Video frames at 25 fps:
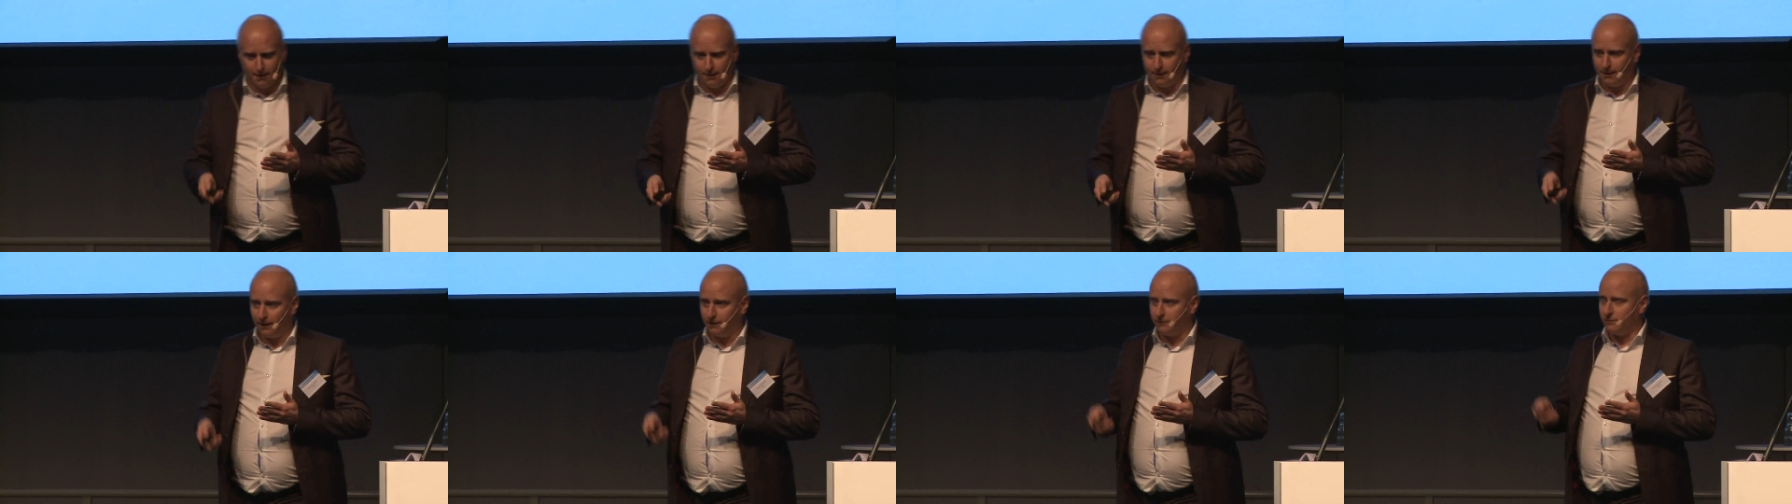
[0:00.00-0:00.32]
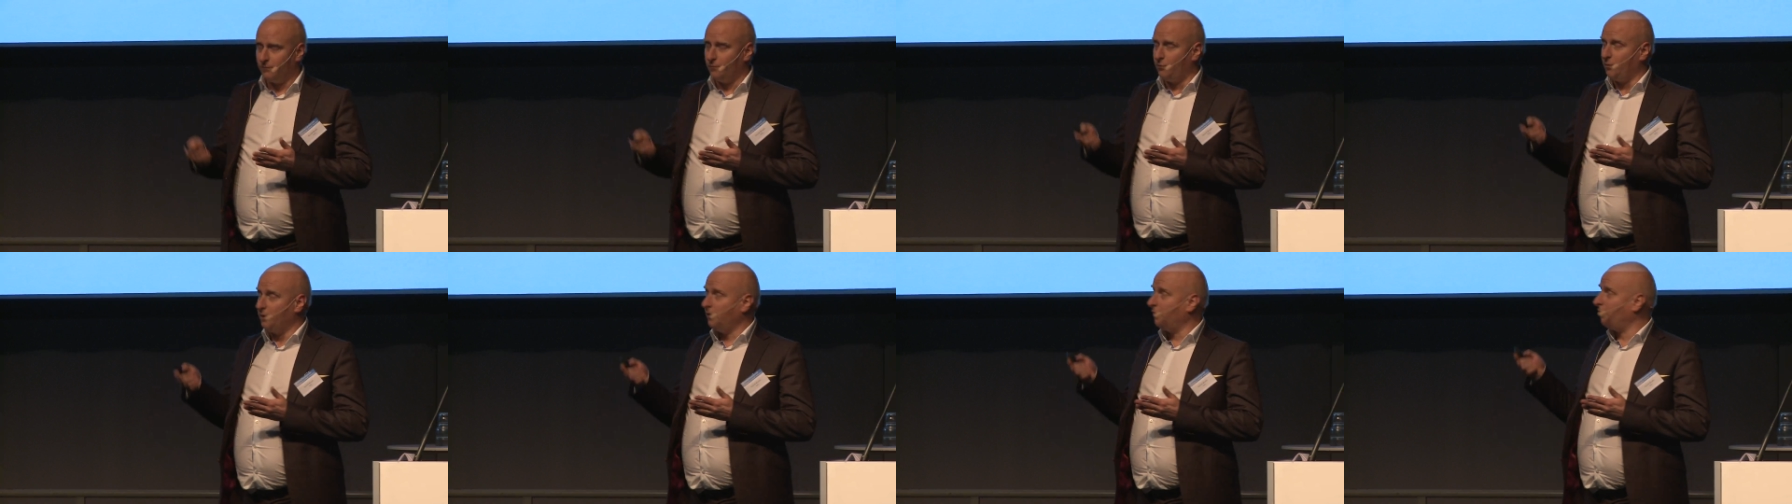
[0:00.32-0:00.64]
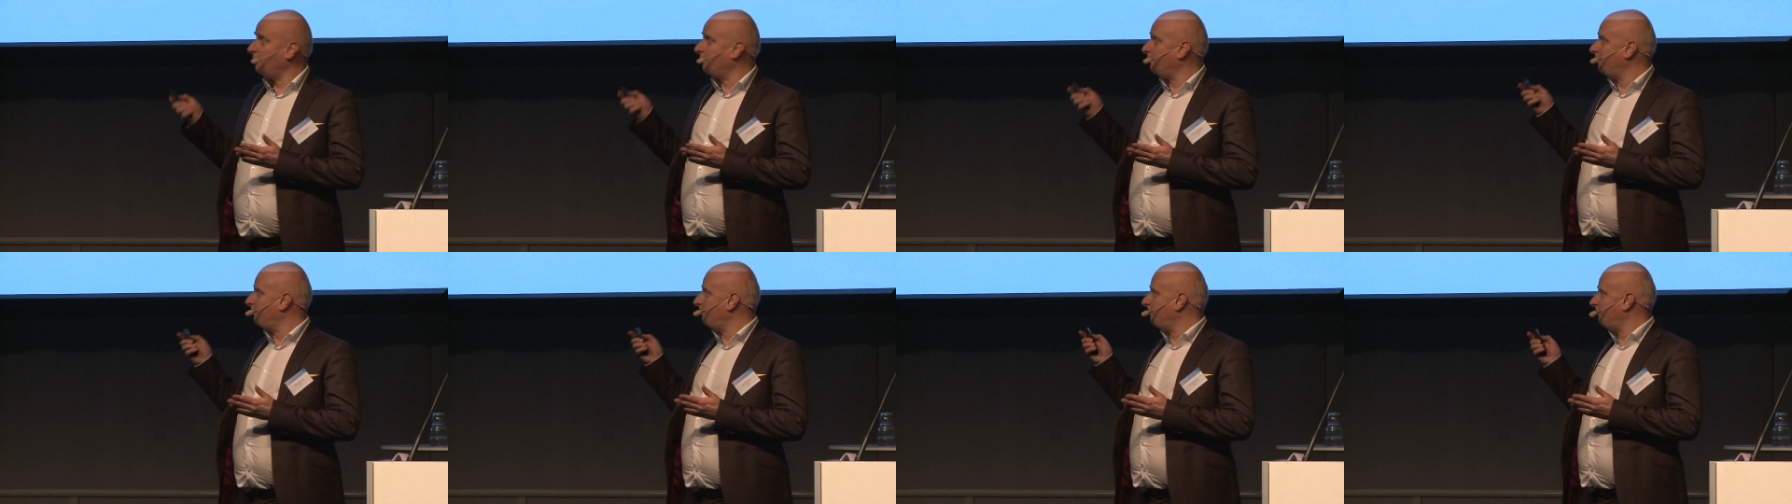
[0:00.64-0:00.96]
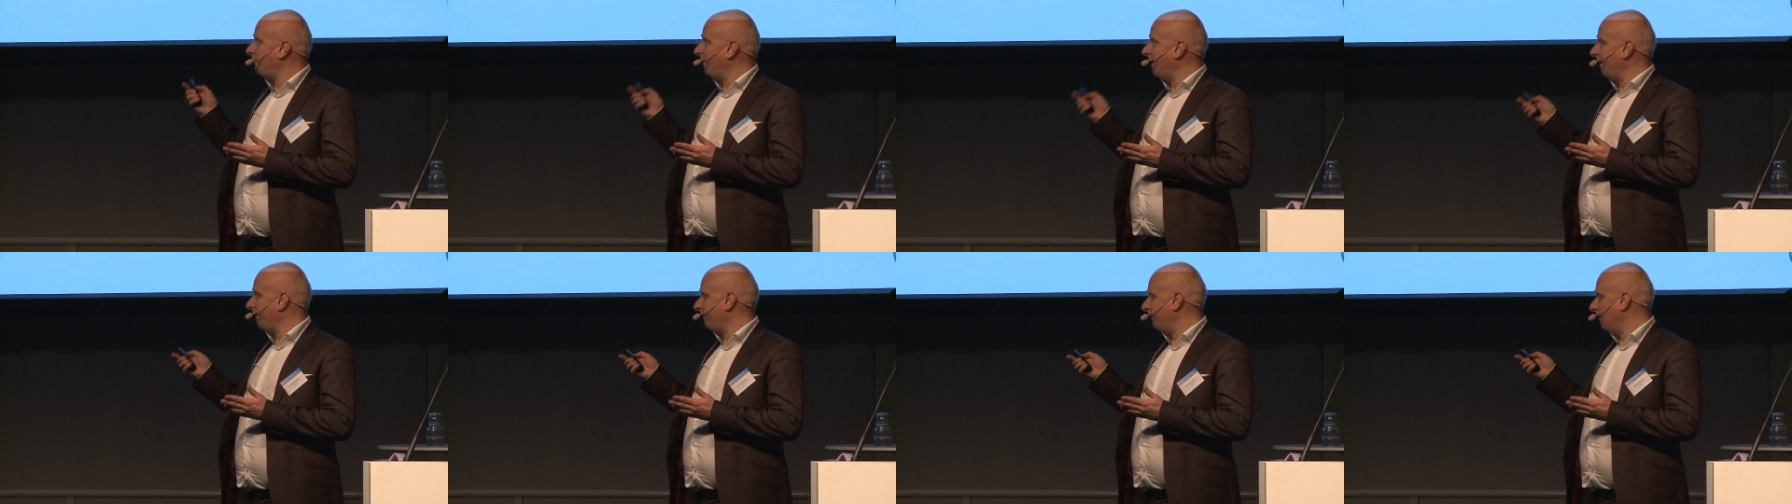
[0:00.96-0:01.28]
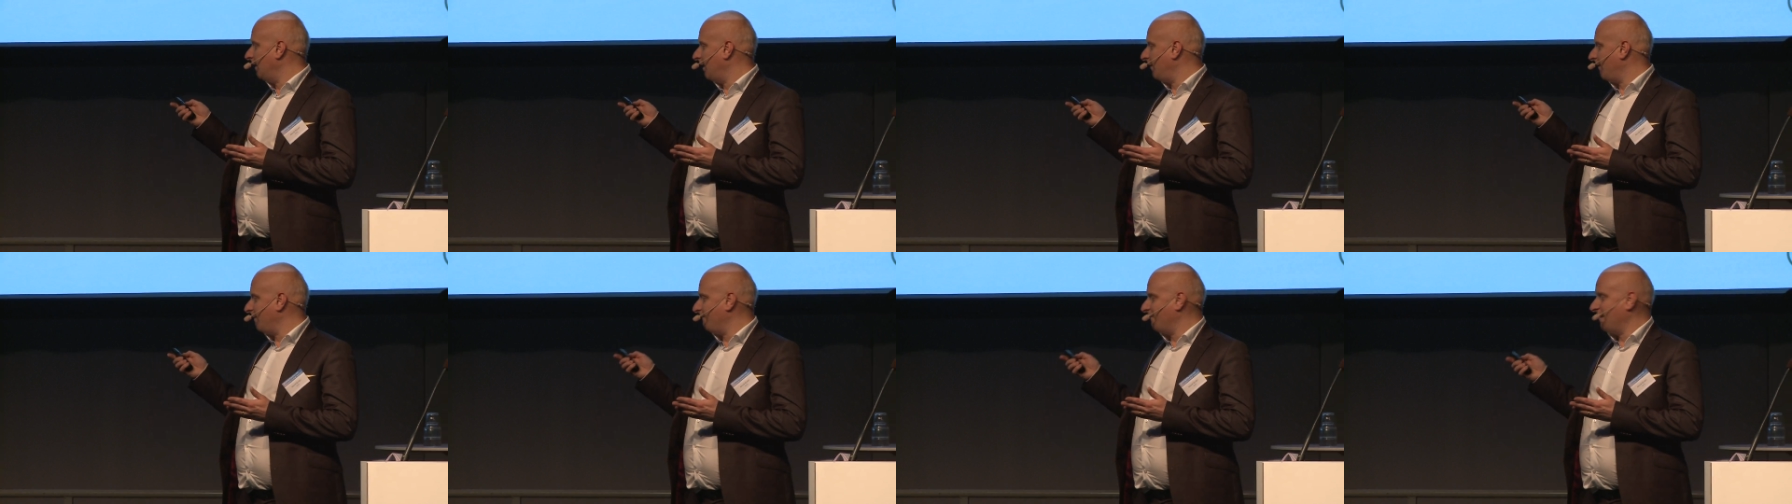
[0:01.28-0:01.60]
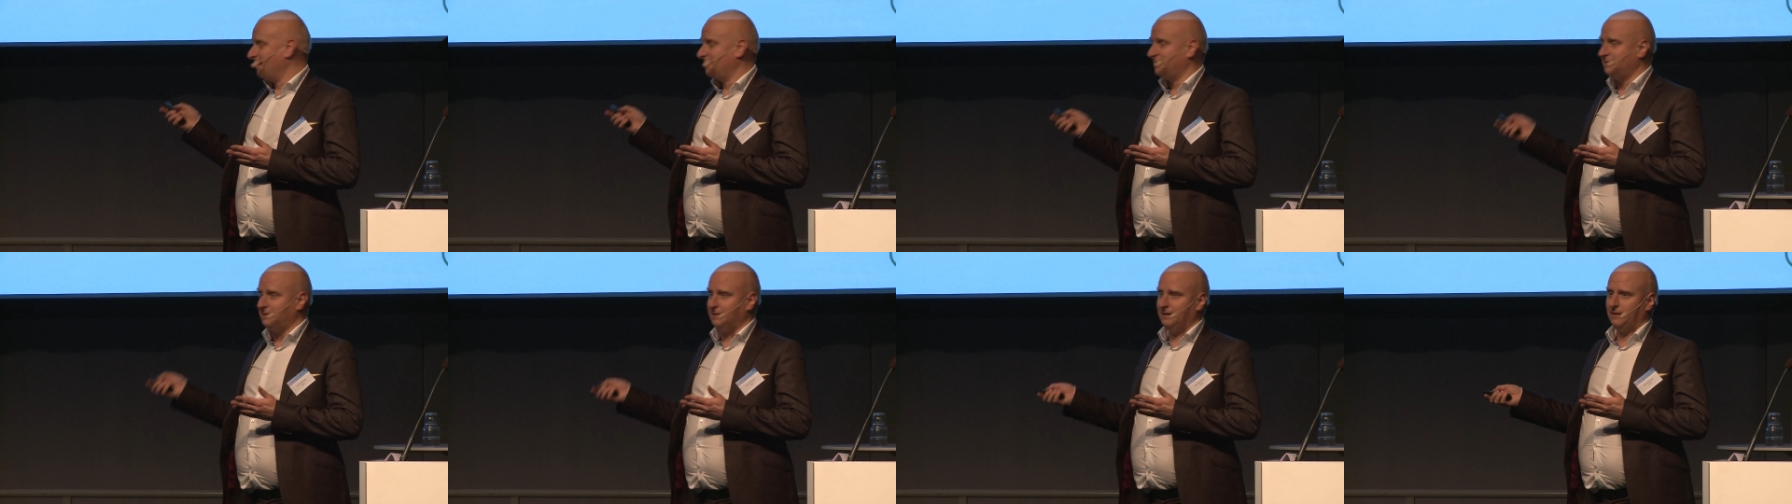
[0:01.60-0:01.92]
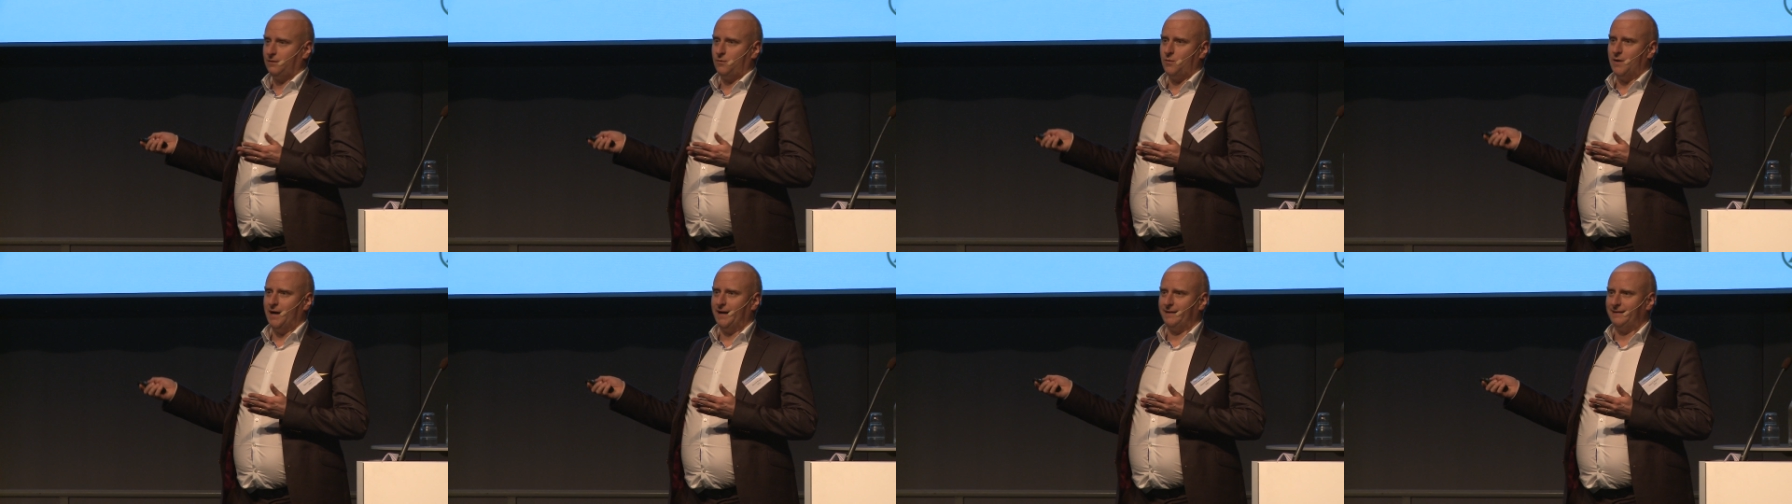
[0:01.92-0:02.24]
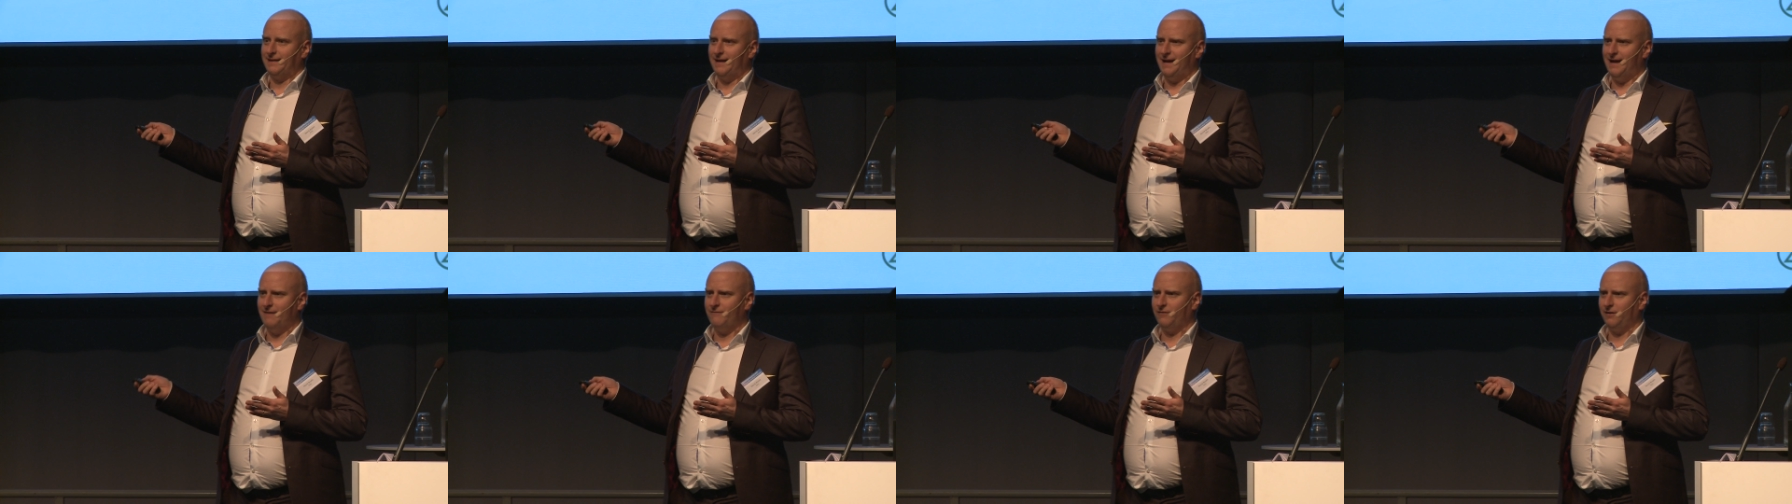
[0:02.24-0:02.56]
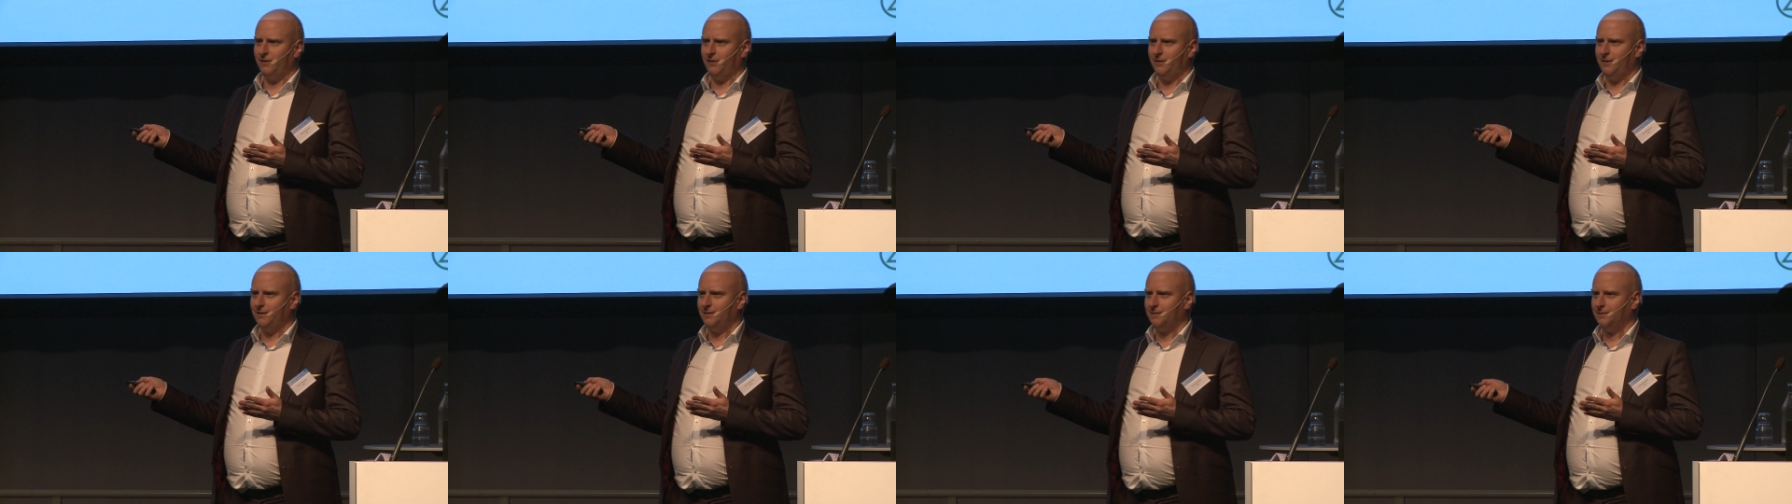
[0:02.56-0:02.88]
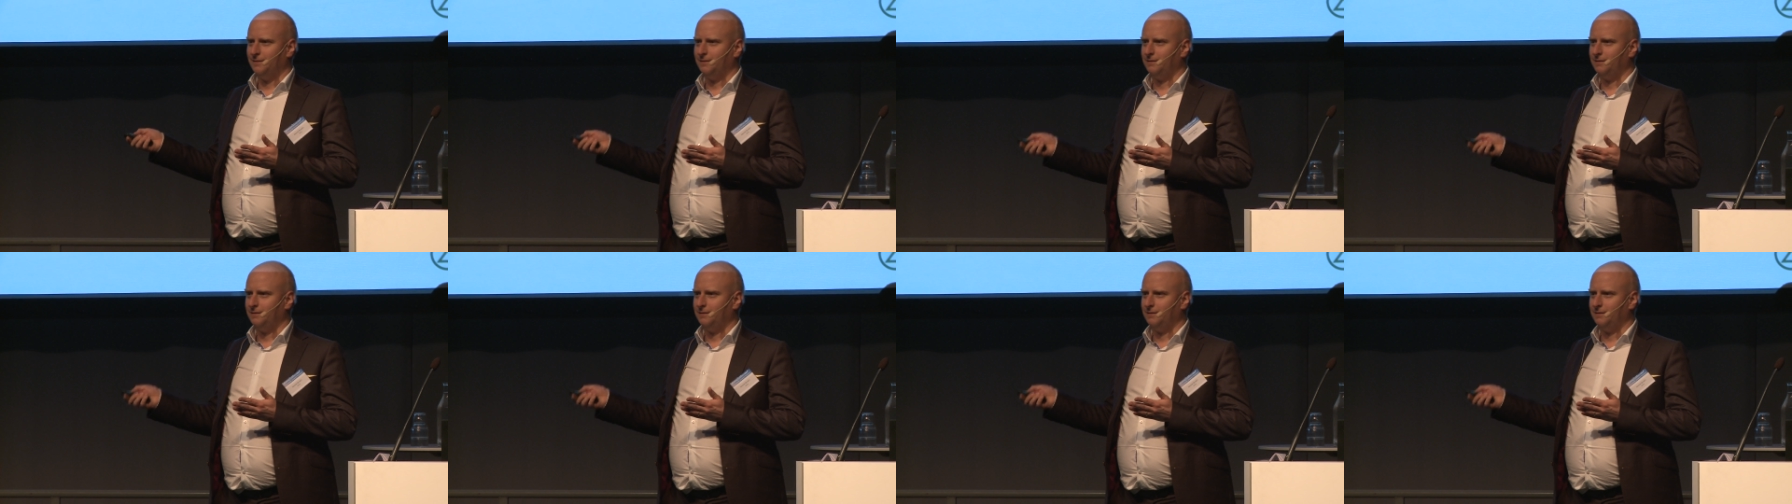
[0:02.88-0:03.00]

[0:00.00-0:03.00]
that we are right now investing quite heavily,